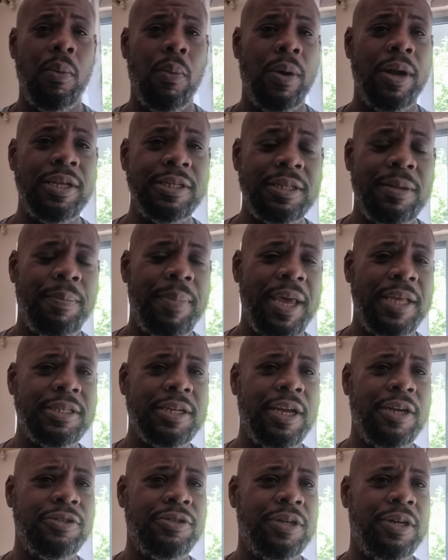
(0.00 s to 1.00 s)
What is the
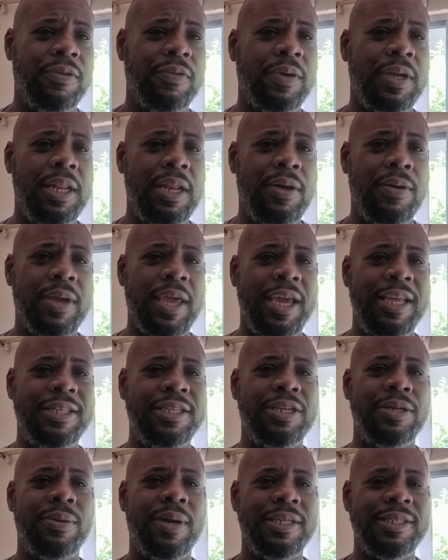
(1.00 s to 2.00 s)
best country to
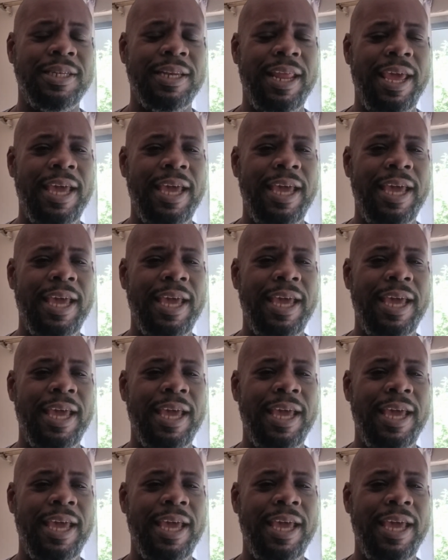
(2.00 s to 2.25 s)
relocate to as an